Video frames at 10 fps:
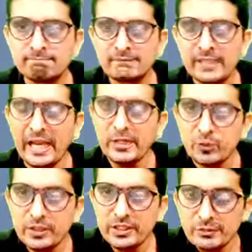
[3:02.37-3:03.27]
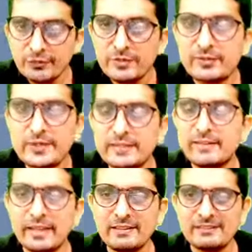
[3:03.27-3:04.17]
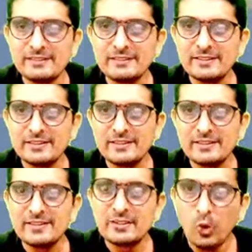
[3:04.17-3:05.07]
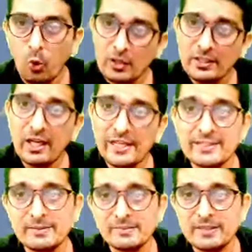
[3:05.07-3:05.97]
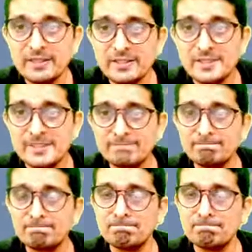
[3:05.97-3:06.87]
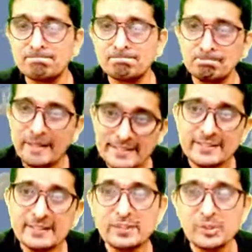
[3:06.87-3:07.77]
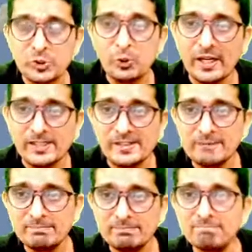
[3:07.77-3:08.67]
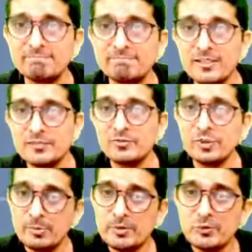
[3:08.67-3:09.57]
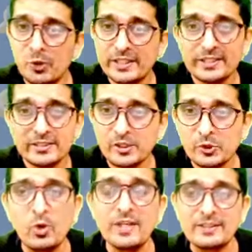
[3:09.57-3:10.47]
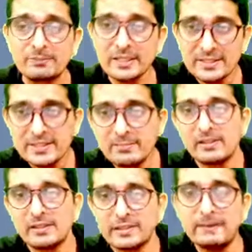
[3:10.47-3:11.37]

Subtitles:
and if we feel that the old item is better than the new item, then we will be forgetting the new item. And similarly,